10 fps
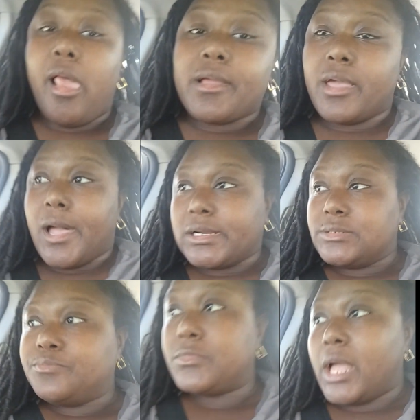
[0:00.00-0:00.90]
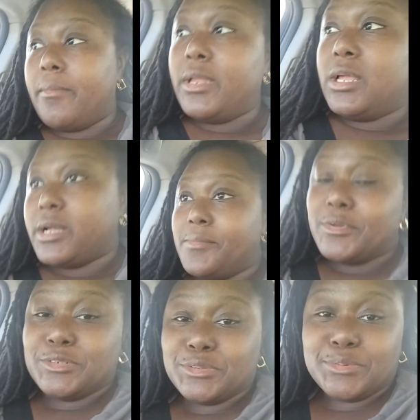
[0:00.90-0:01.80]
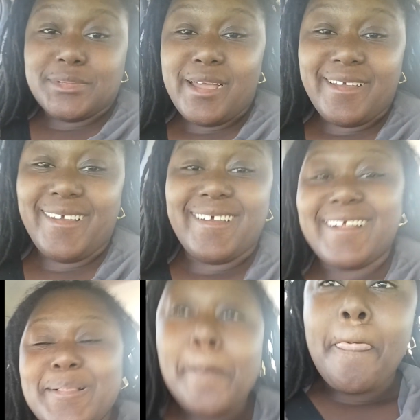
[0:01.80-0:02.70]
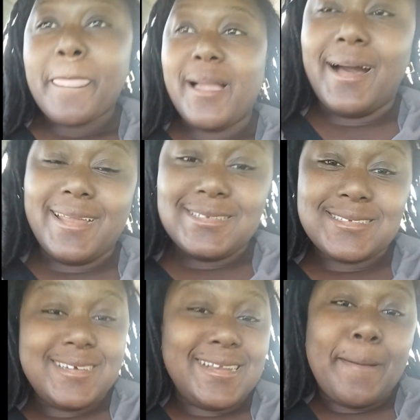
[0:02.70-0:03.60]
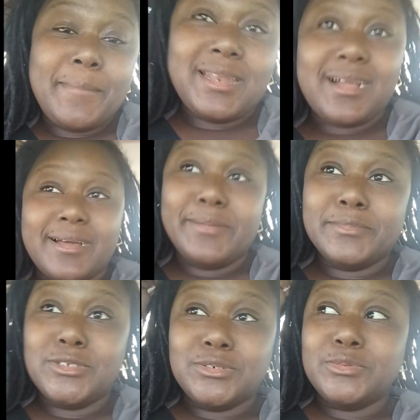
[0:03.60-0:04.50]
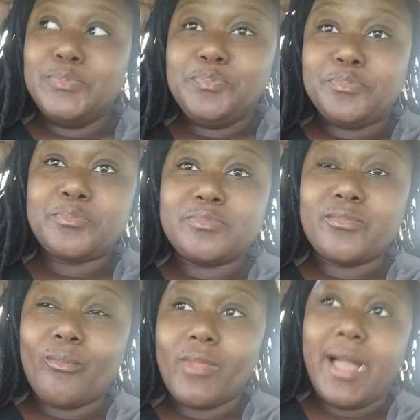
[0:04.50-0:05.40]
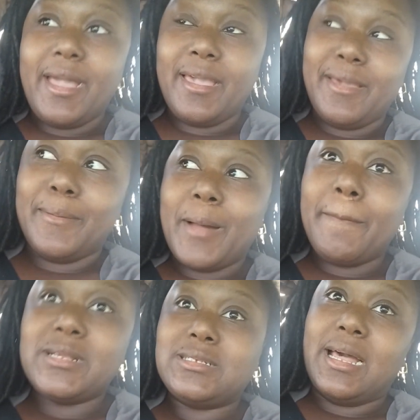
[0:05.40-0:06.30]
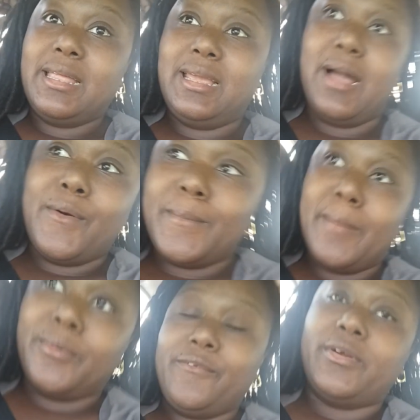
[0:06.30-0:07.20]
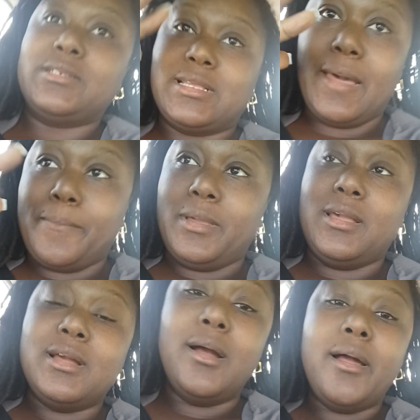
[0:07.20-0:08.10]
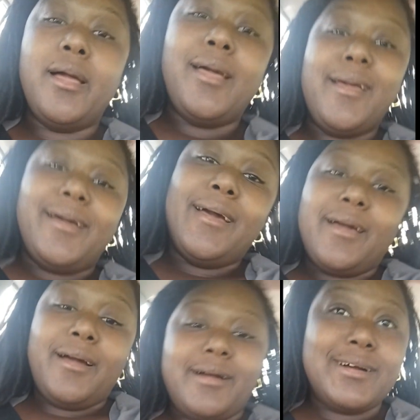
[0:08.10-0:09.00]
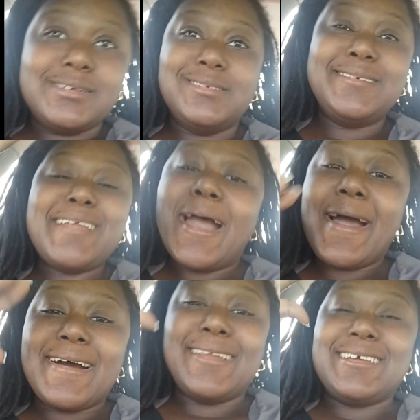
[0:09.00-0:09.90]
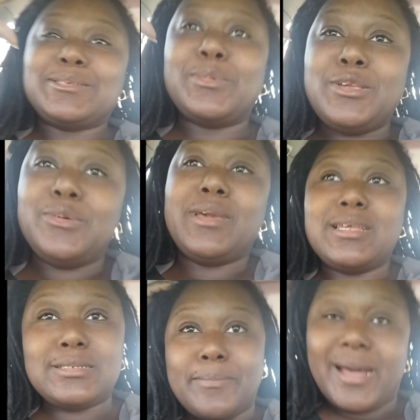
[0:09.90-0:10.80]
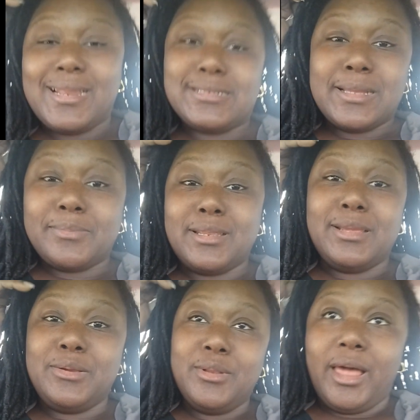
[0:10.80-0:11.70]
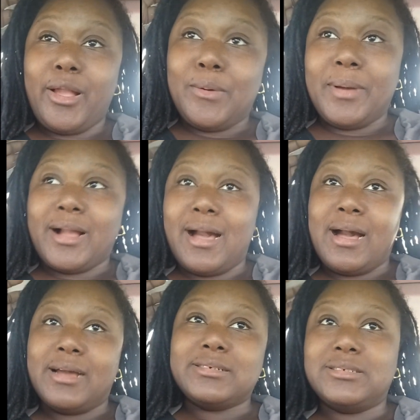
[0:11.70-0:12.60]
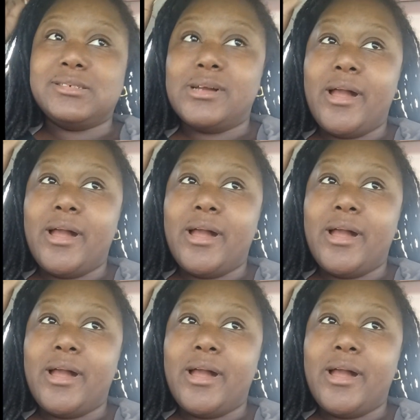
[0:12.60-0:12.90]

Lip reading: y'all, I'm in a good mood. God is good. I'm in a good mood. I am. I'm excited. I hope my boyfriend is happy. You know how it is when you get somebody something and you like, oh my gosh,